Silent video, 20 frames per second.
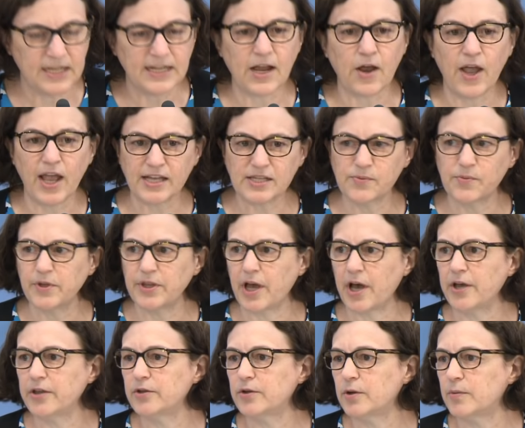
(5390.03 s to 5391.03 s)
Now, as with
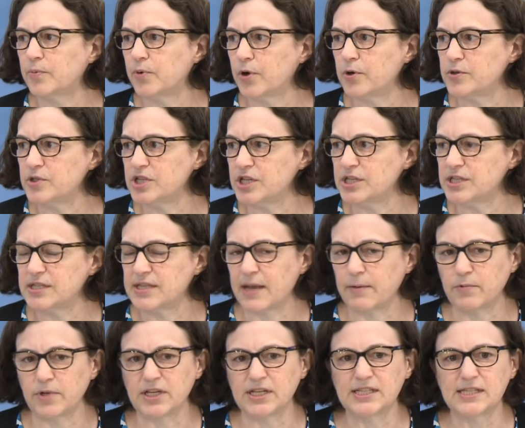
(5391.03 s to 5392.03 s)
other approaches
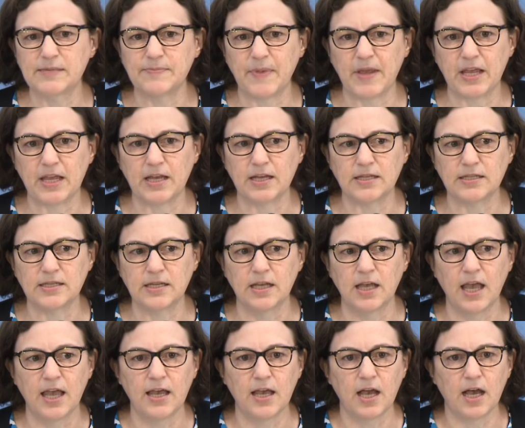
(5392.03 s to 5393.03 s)
that would expand
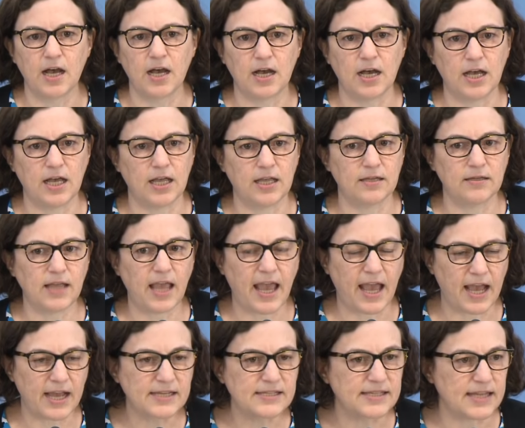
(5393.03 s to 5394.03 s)

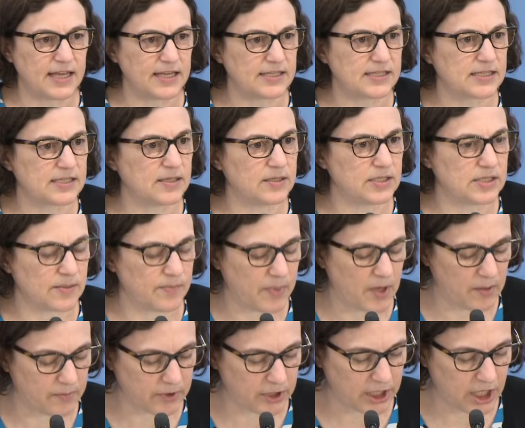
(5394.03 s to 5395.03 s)
access to
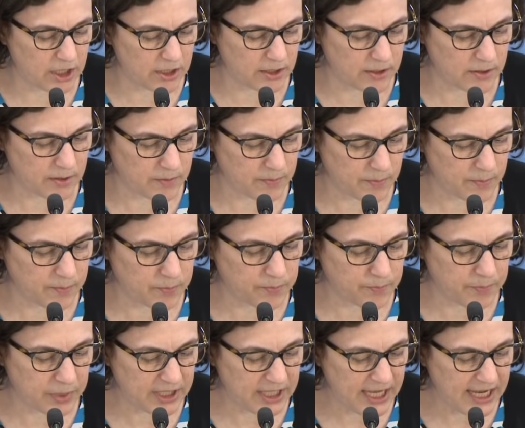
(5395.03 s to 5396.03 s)
public
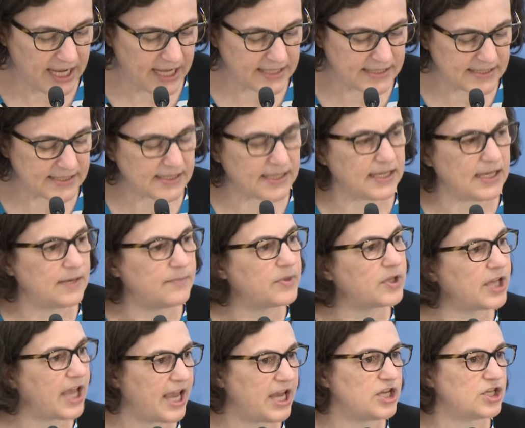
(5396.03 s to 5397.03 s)
plans, the
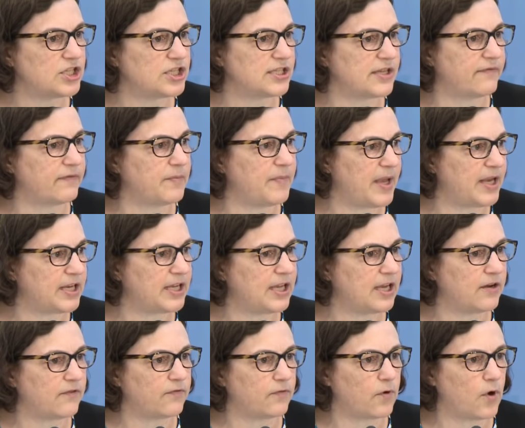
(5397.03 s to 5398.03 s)
implications of a
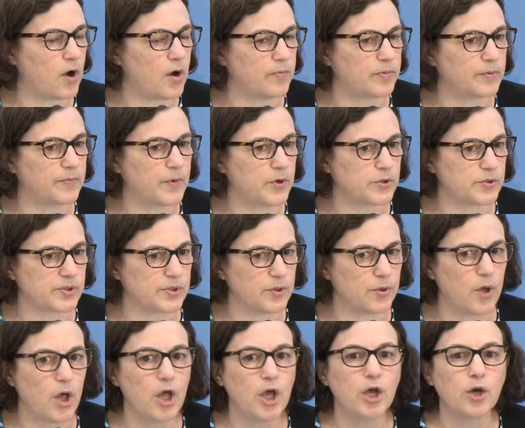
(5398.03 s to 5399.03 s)
Medicare for All
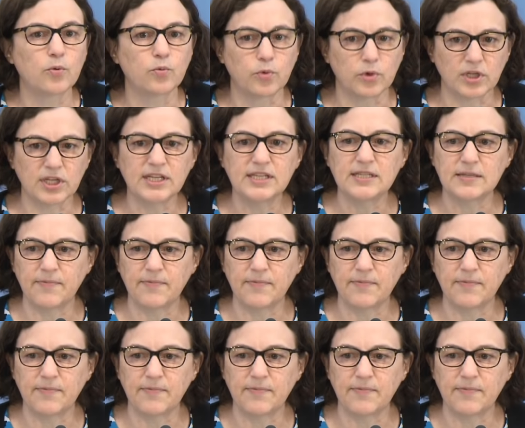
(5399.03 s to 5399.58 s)
proposal really